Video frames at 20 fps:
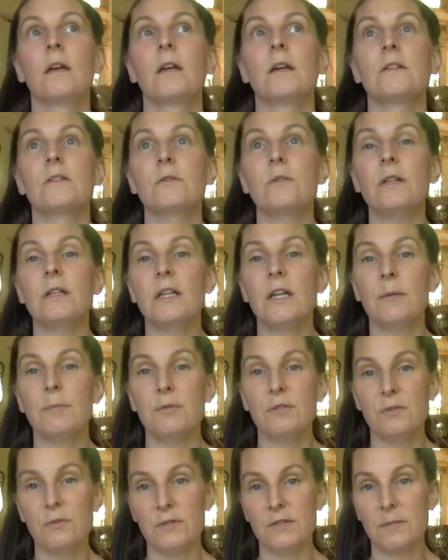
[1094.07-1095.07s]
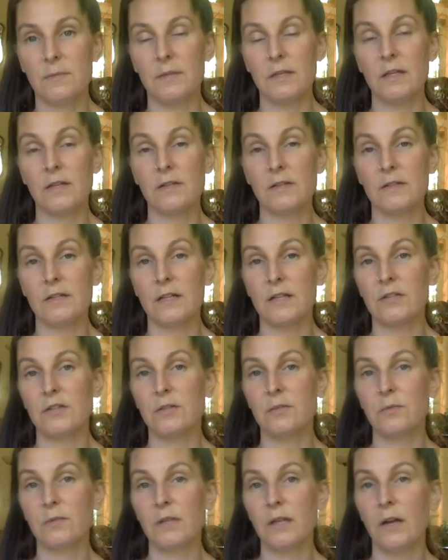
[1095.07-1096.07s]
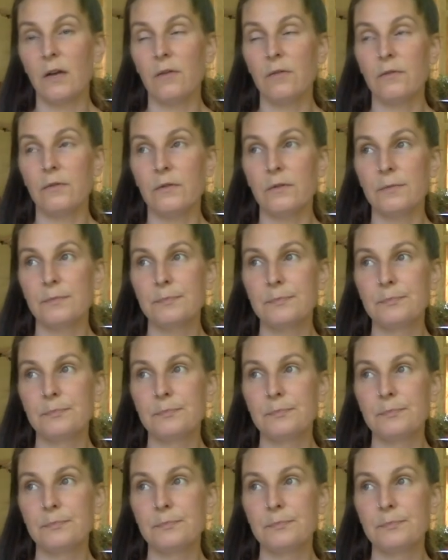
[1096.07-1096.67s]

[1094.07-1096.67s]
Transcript: So getting up and doing something else is actually really helpful.